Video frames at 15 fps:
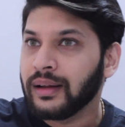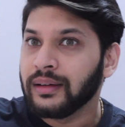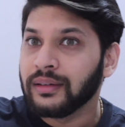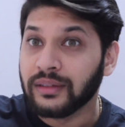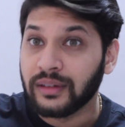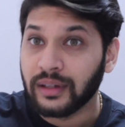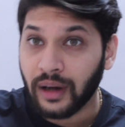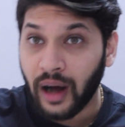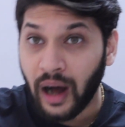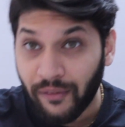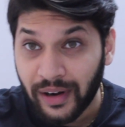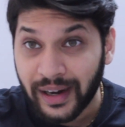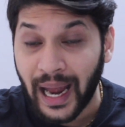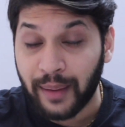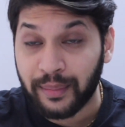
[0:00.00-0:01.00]
the hover
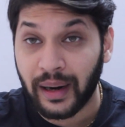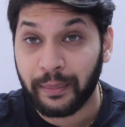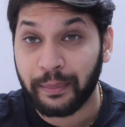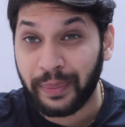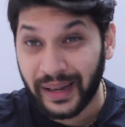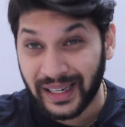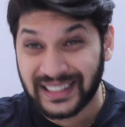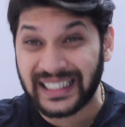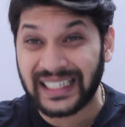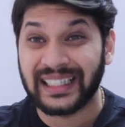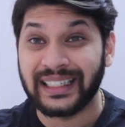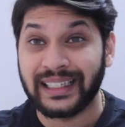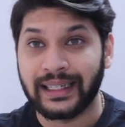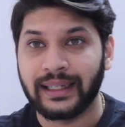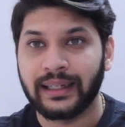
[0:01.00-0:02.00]
camera
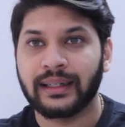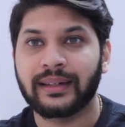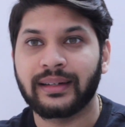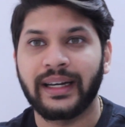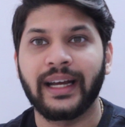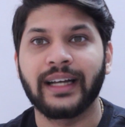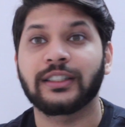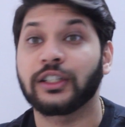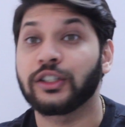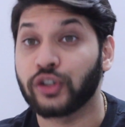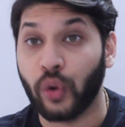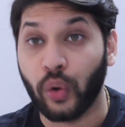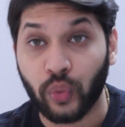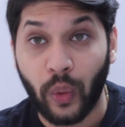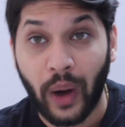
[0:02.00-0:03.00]
basically creates its
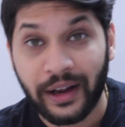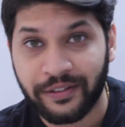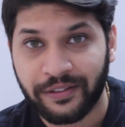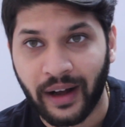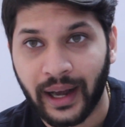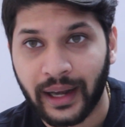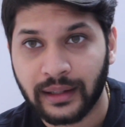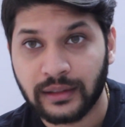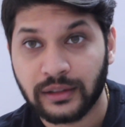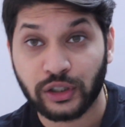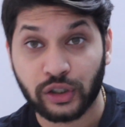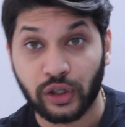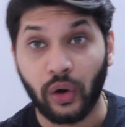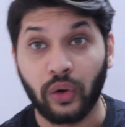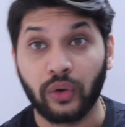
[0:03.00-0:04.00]
own Wi-Fi,
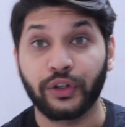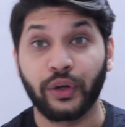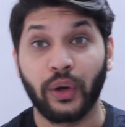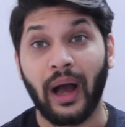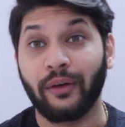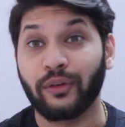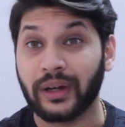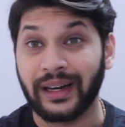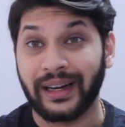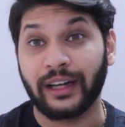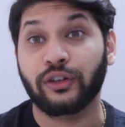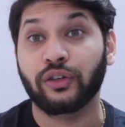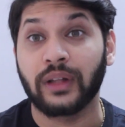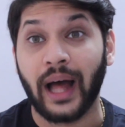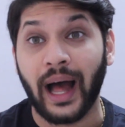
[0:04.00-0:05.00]
so you have to connect
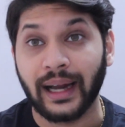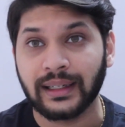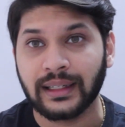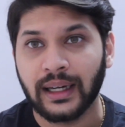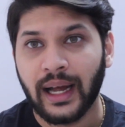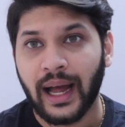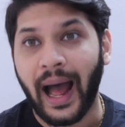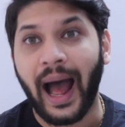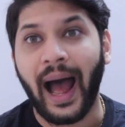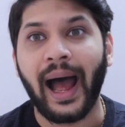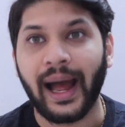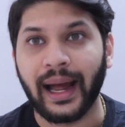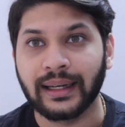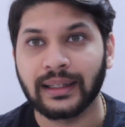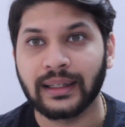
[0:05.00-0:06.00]
to that
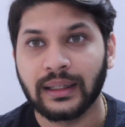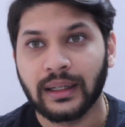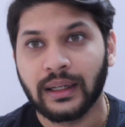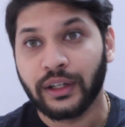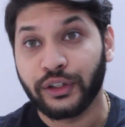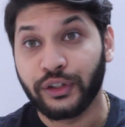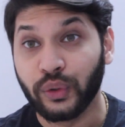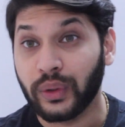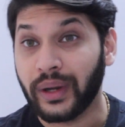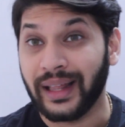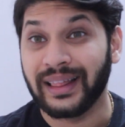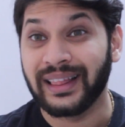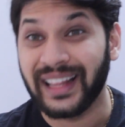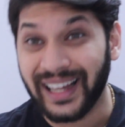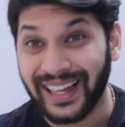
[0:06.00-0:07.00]
and you
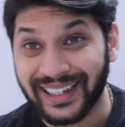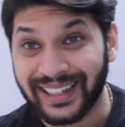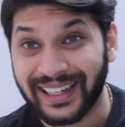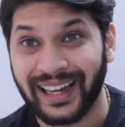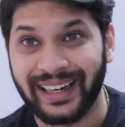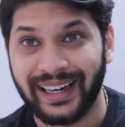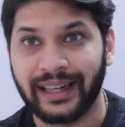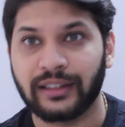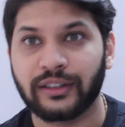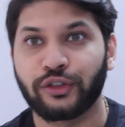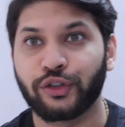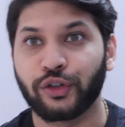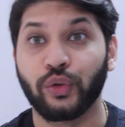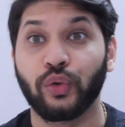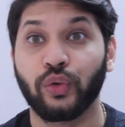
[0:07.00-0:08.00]
can then connect
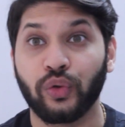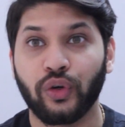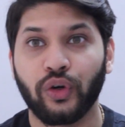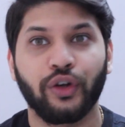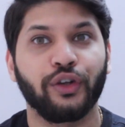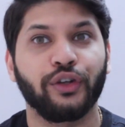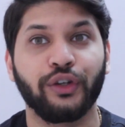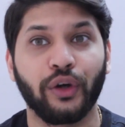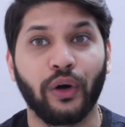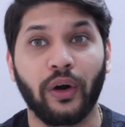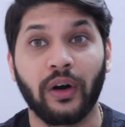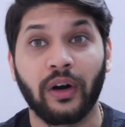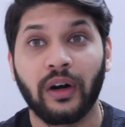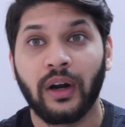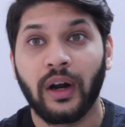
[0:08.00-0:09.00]
to
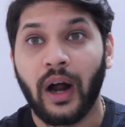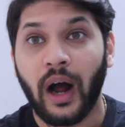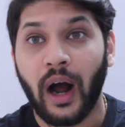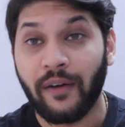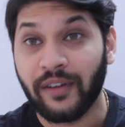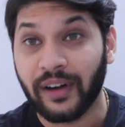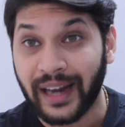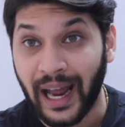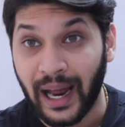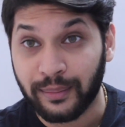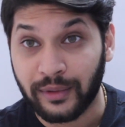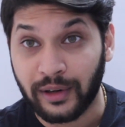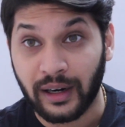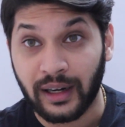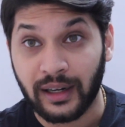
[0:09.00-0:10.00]
your hover
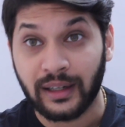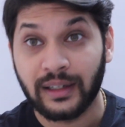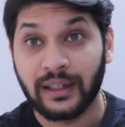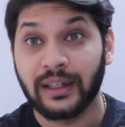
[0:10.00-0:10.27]
camera